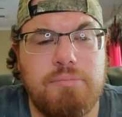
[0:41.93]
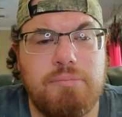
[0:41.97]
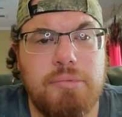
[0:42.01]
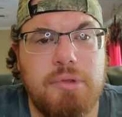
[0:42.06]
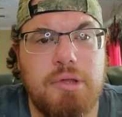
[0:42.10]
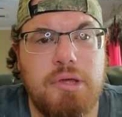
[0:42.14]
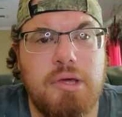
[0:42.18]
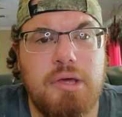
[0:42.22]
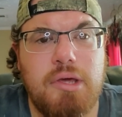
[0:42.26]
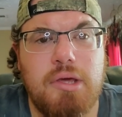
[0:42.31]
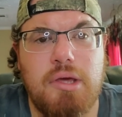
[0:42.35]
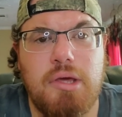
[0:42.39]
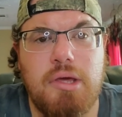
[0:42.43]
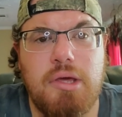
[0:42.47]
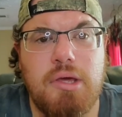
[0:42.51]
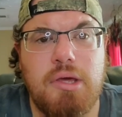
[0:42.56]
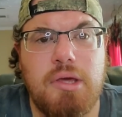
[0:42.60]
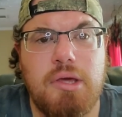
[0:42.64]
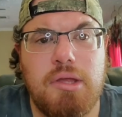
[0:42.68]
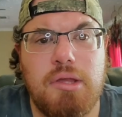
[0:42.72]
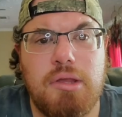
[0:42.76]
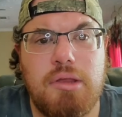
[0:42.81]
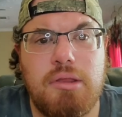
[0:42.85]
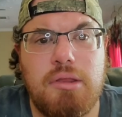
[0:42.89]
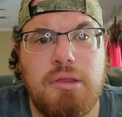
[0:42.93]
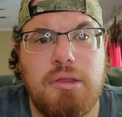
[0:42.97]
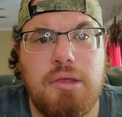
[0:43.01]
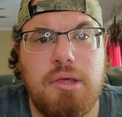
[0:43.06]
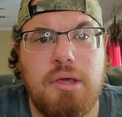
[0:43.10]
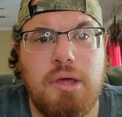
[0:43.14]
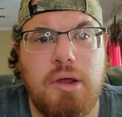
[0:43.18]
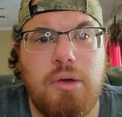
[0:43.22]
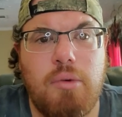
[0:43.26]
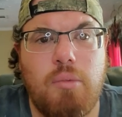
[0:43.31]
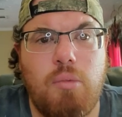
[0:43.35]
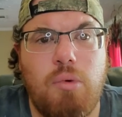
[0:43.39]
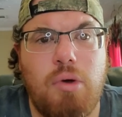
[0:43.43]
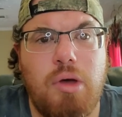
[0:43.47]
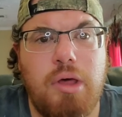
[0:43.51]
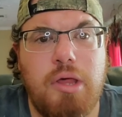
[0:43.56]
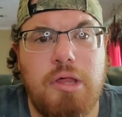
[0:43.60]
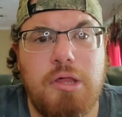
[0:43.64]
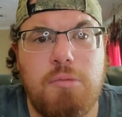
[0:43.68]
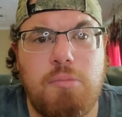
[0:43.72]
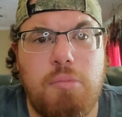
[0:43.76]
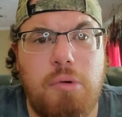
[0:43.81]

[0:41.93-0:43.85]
He, was